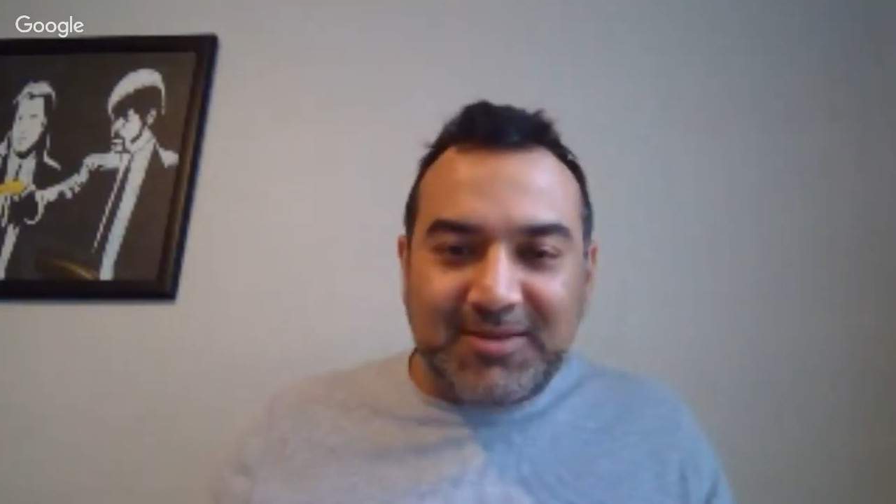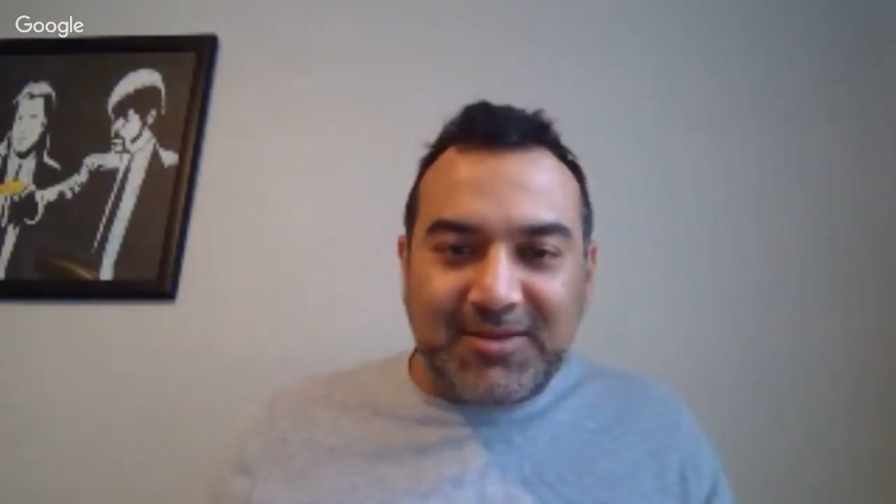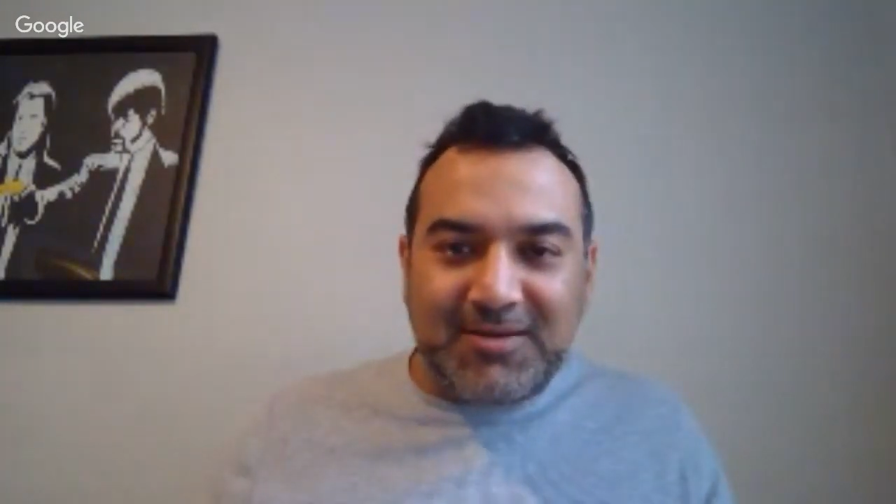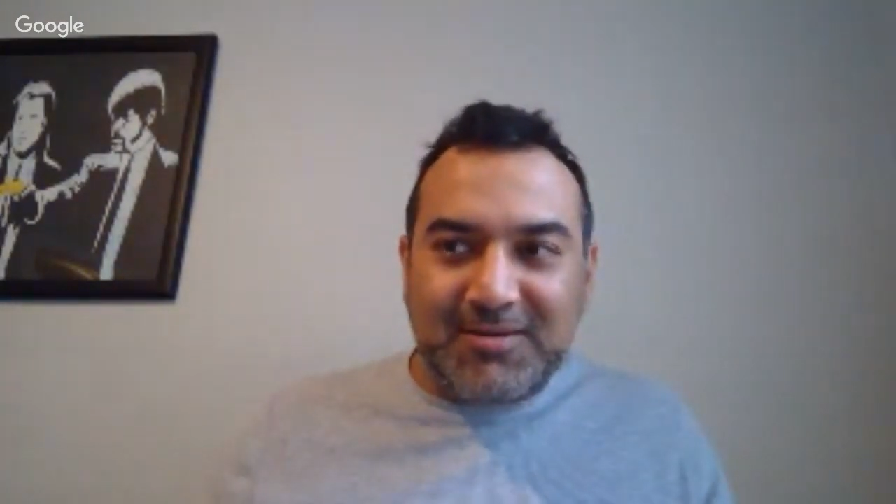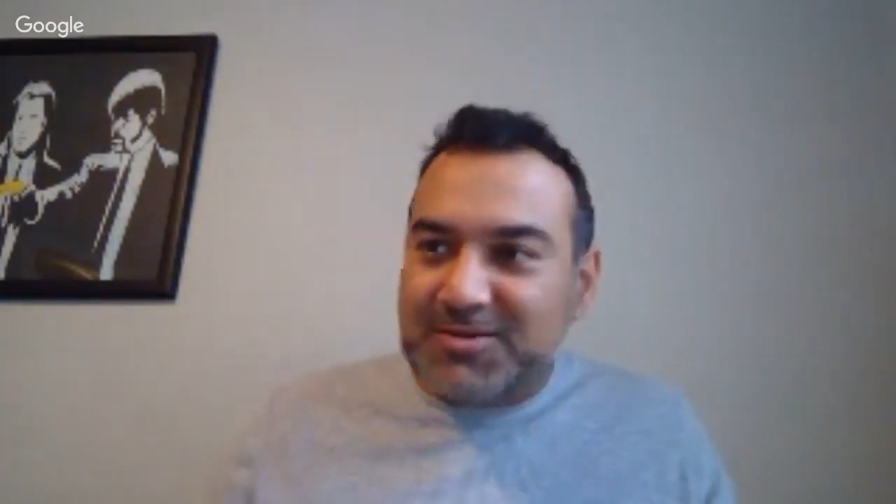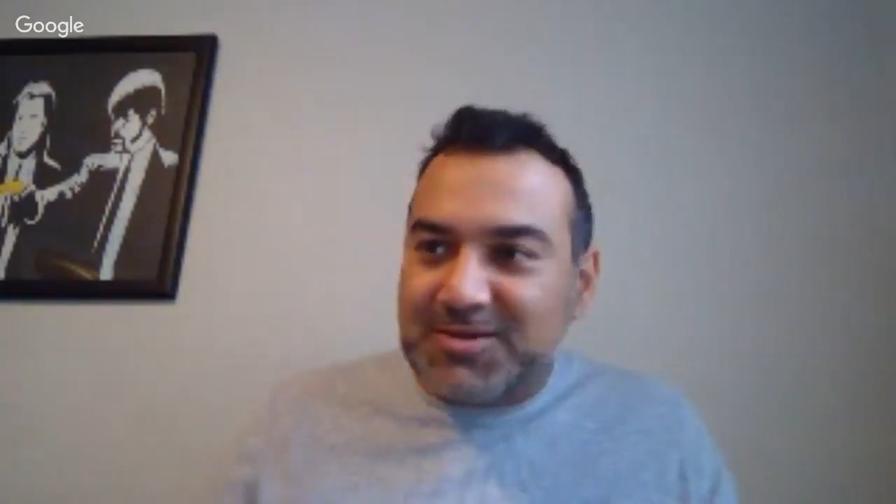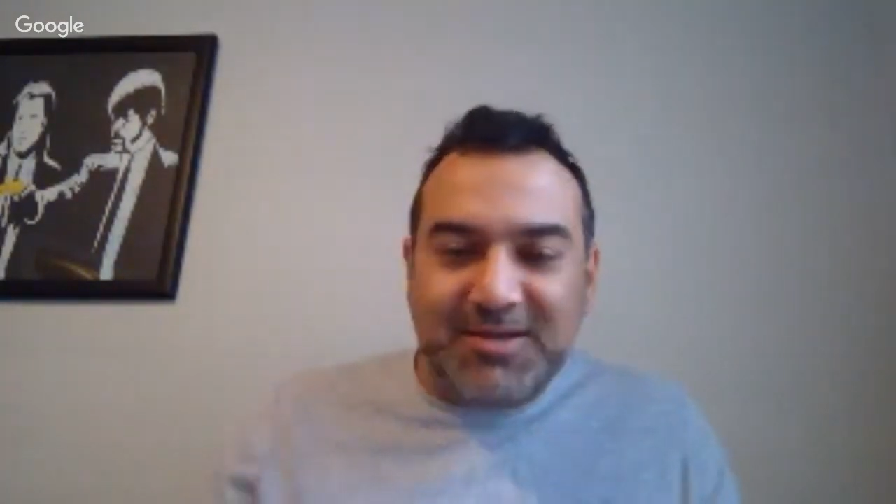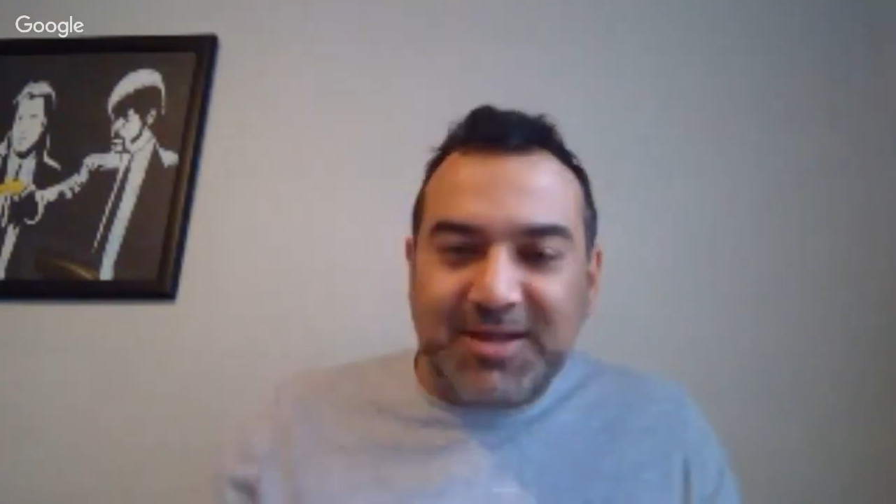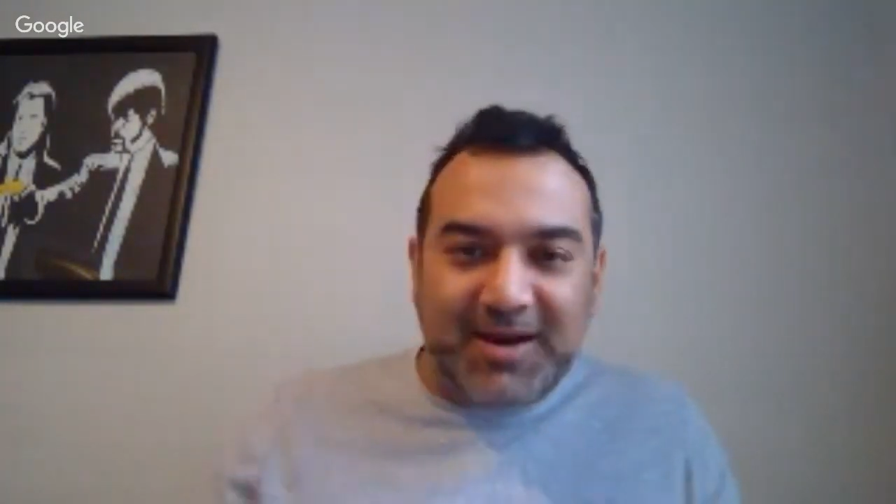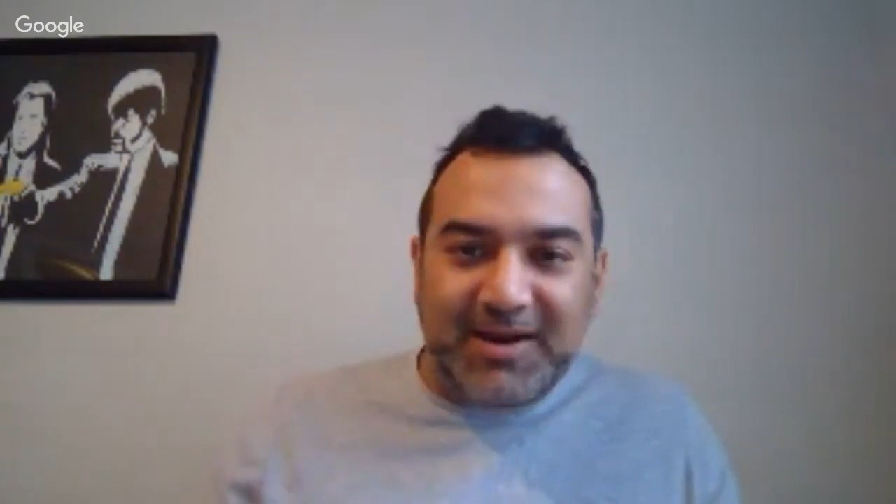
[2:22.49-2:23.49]
together,
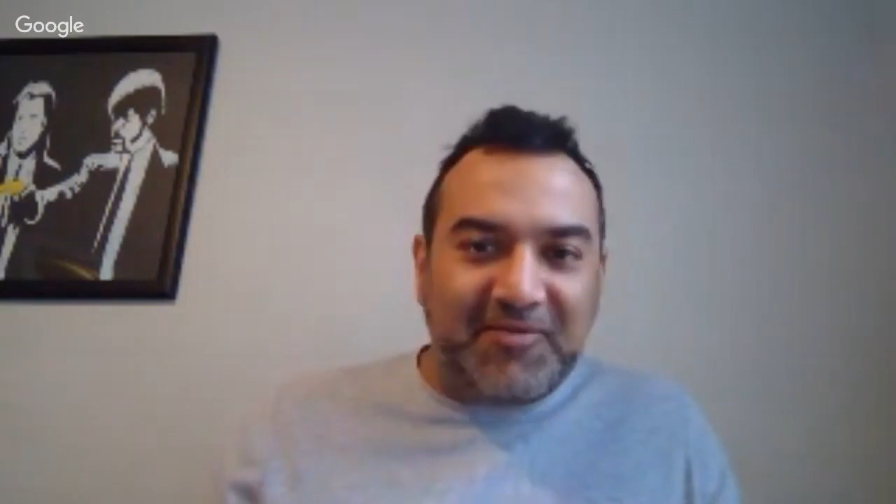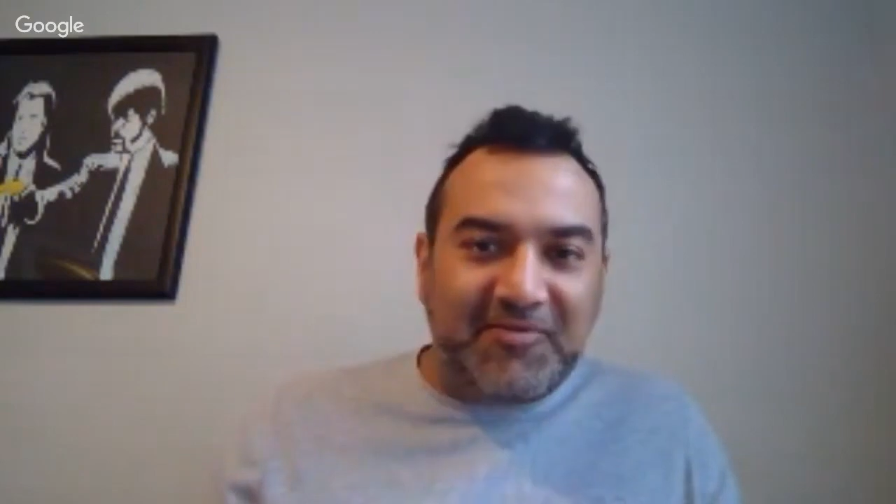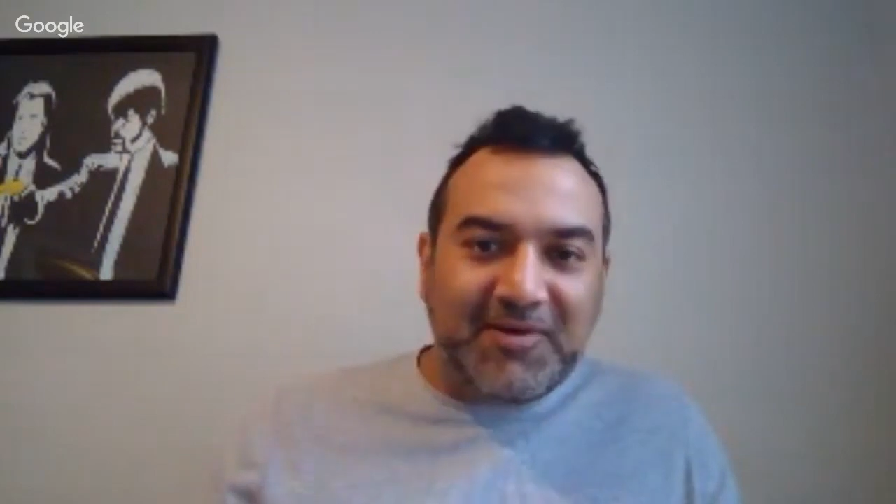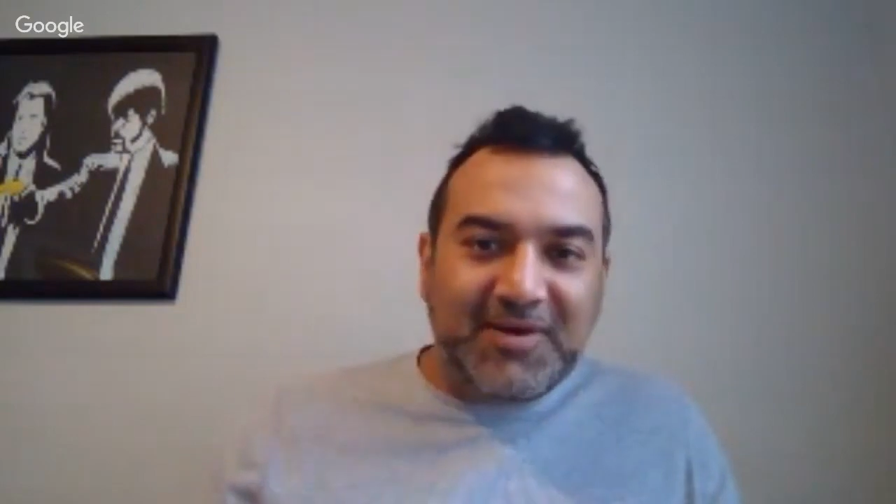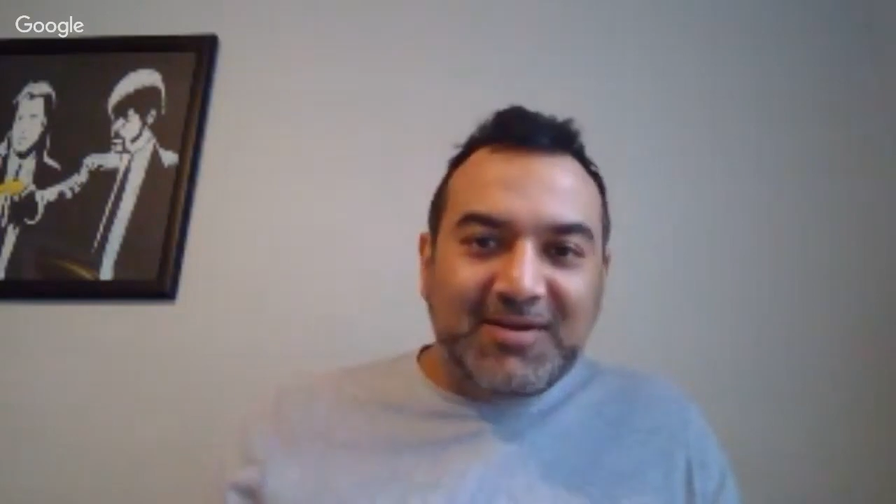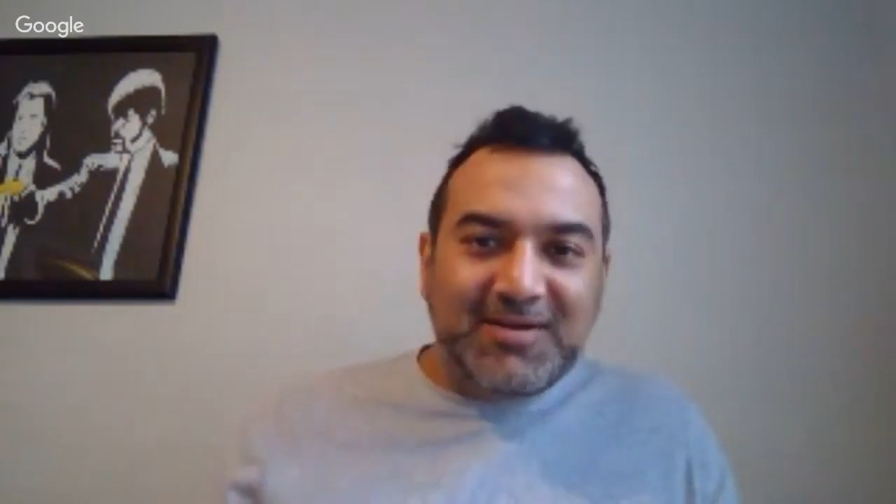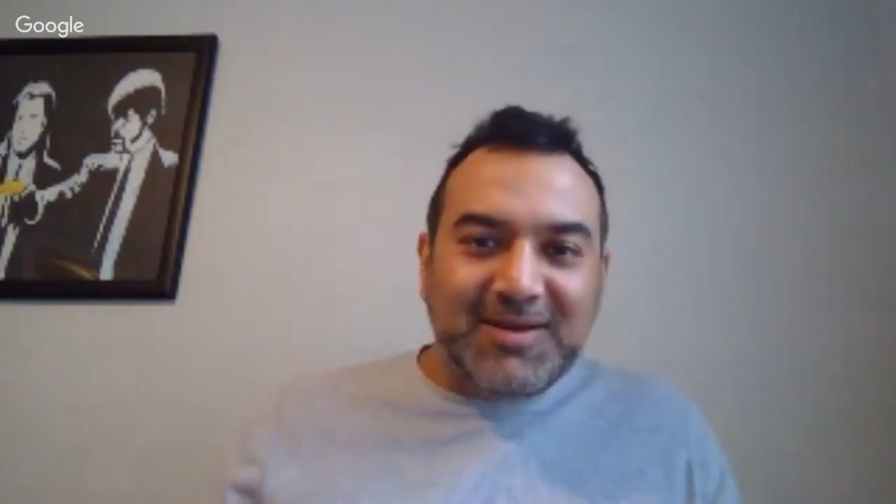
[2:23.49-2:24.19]
they're still not enough.